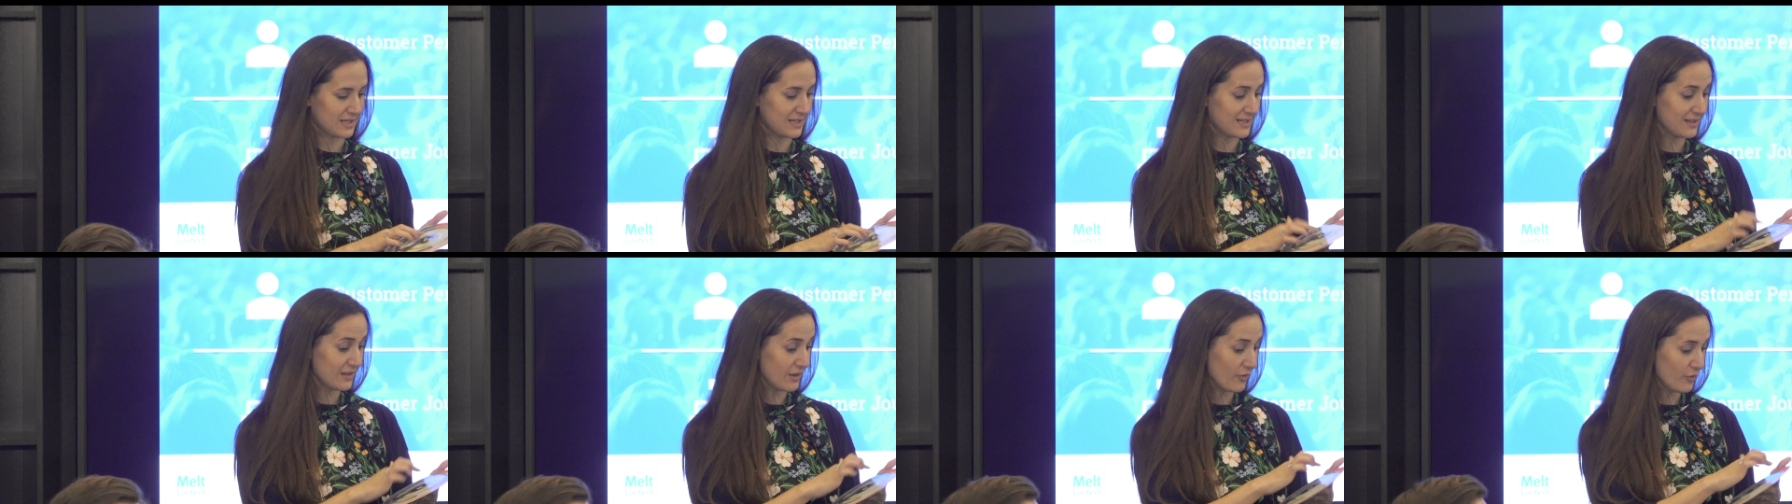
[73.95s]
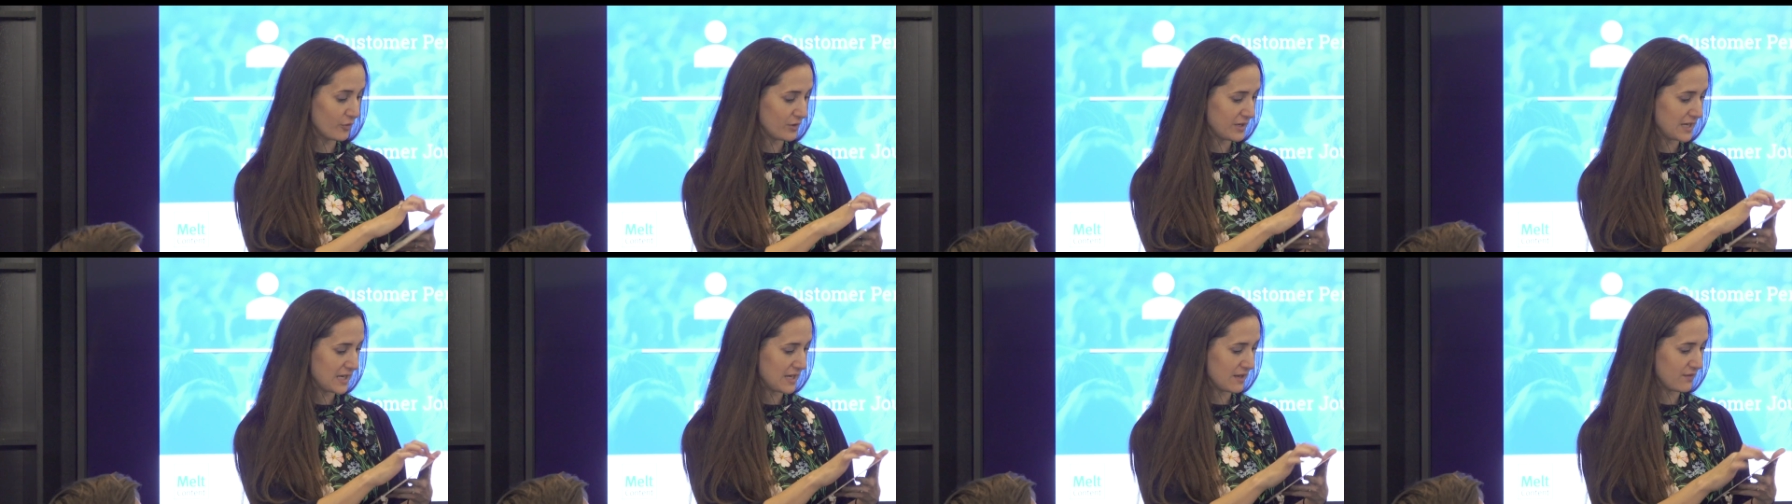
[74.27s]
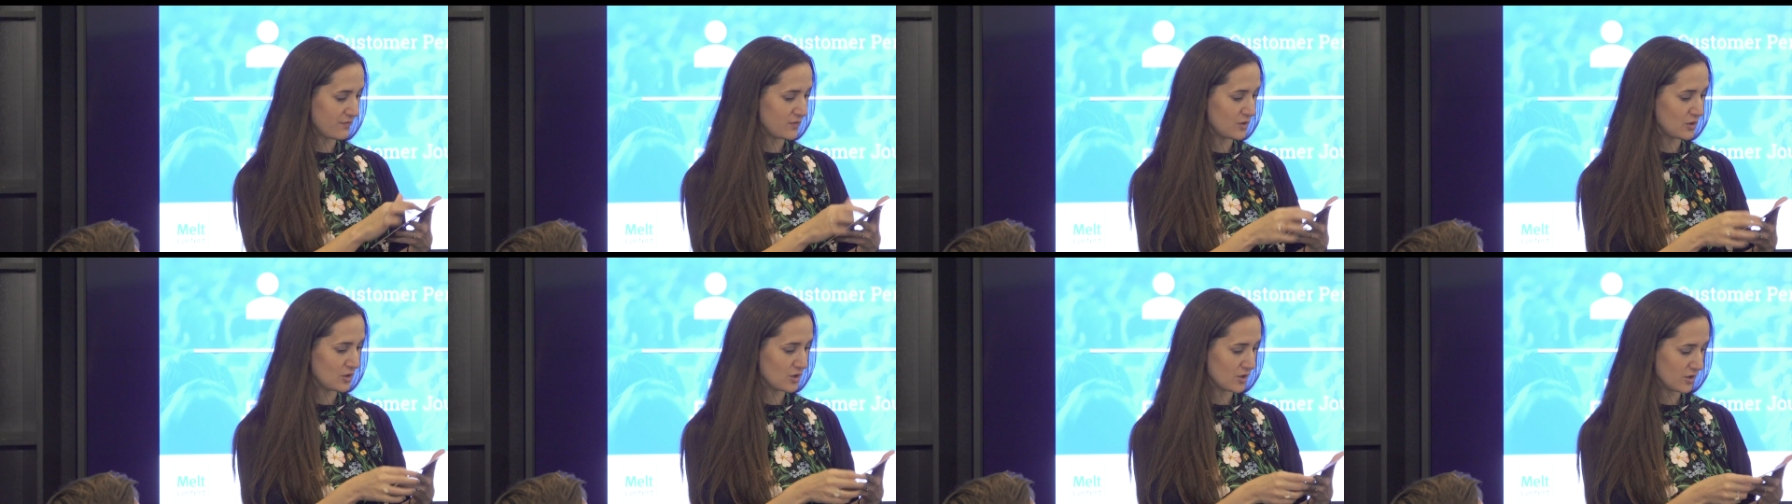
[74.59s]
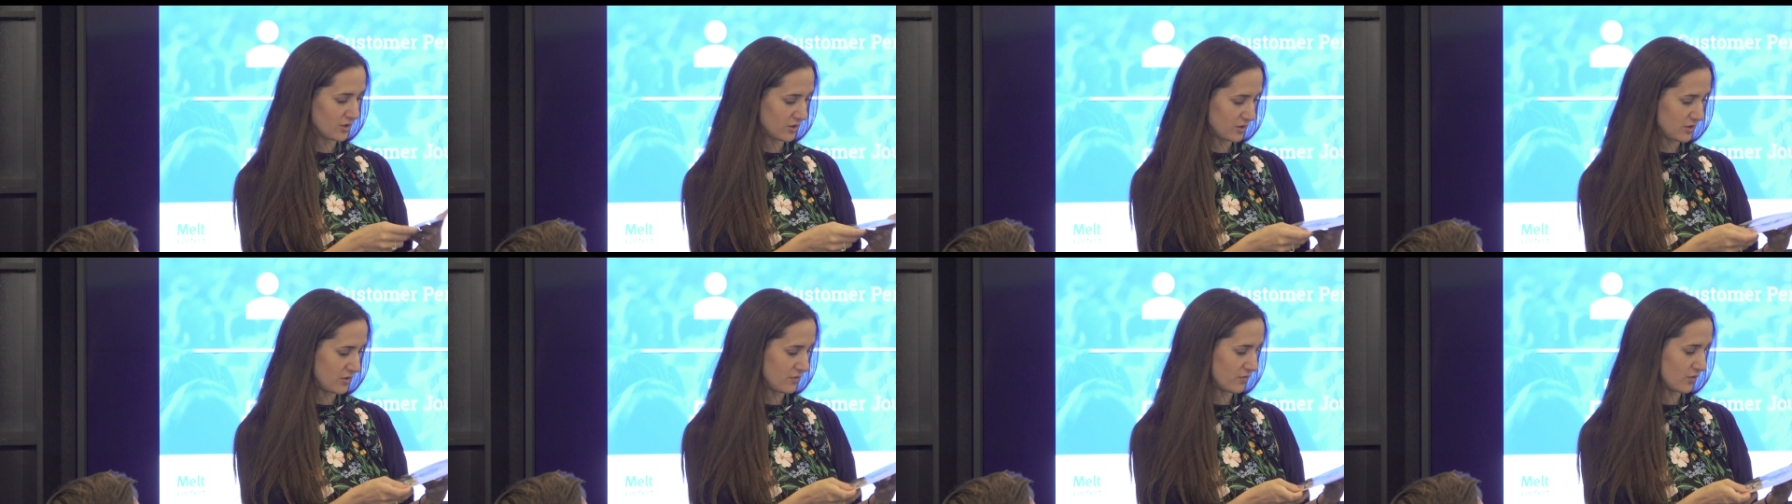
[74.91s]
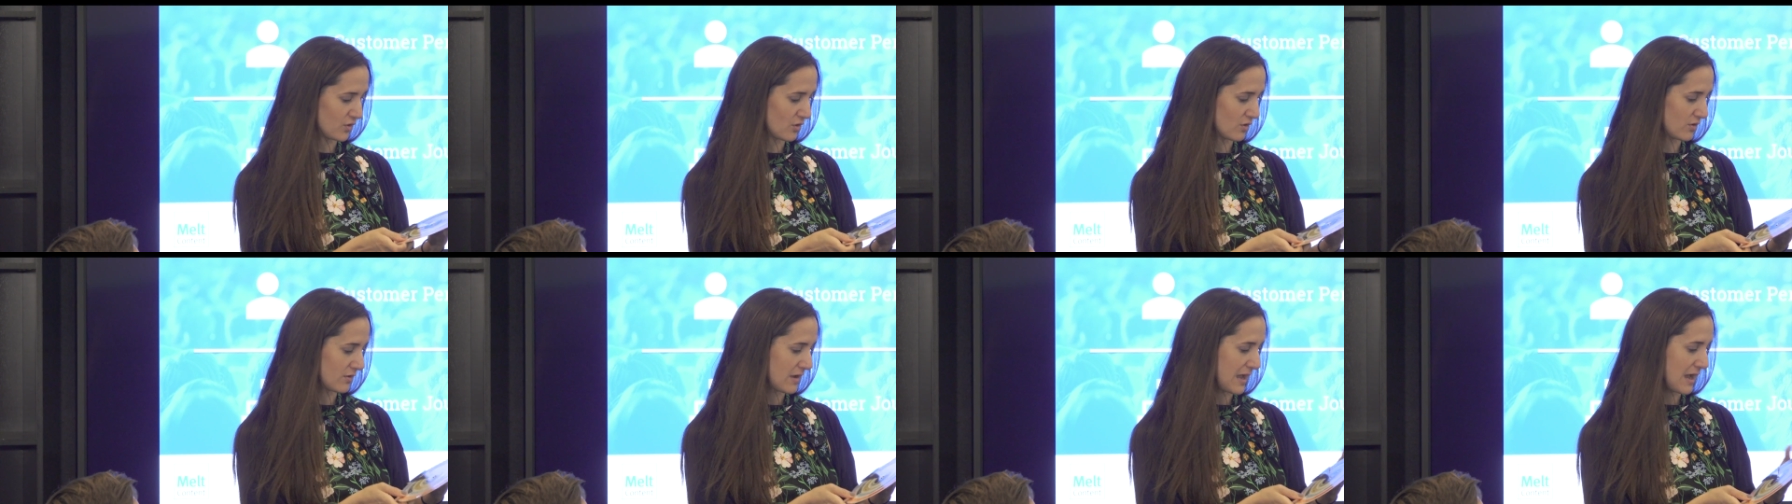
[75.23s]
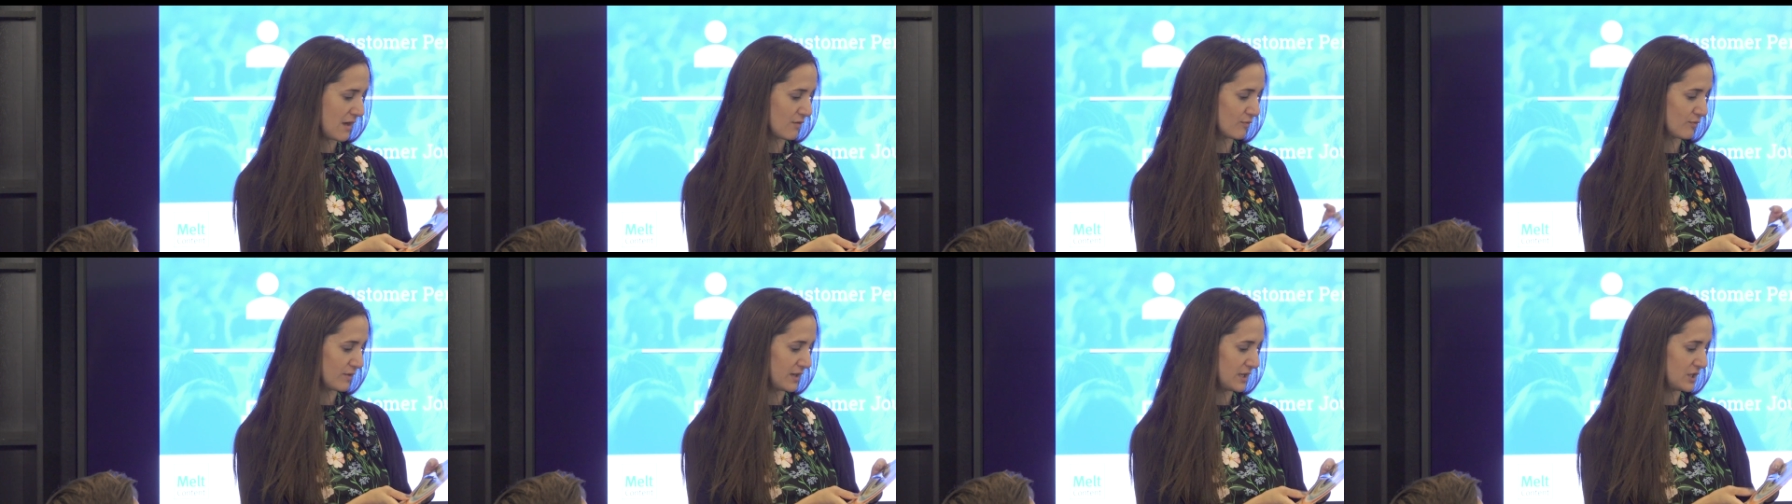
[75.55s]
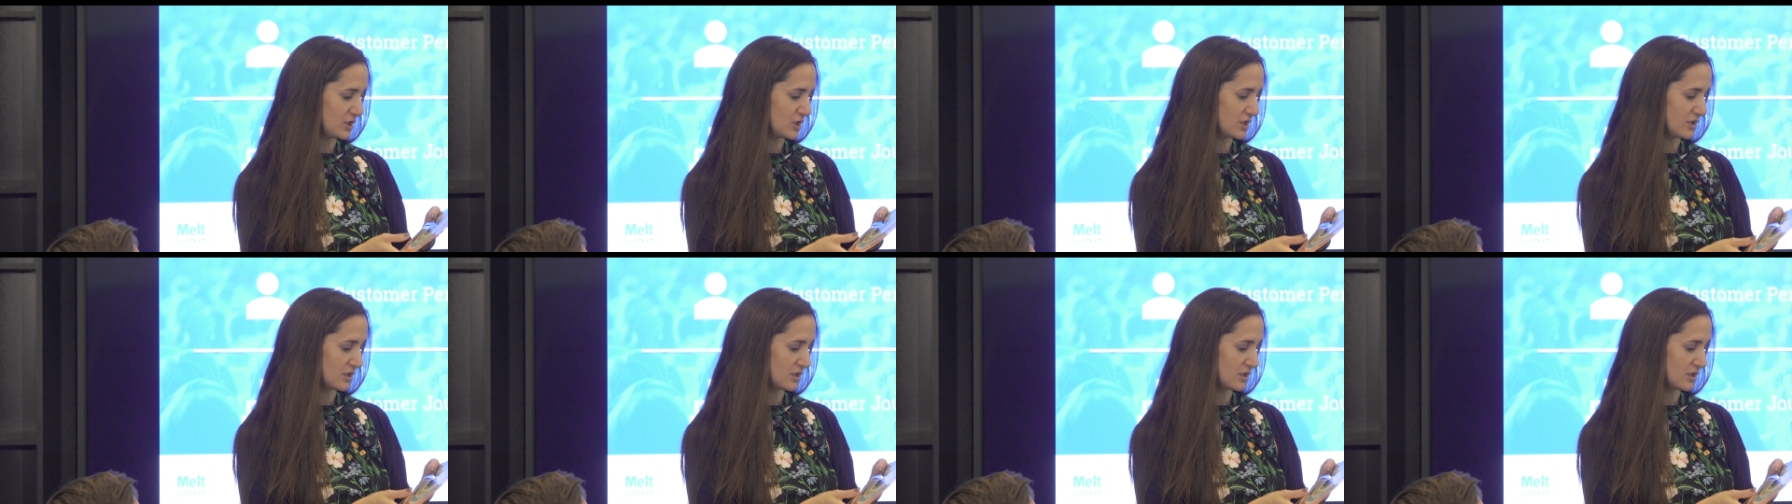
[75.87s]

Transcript: and on here if you look you've got outreach,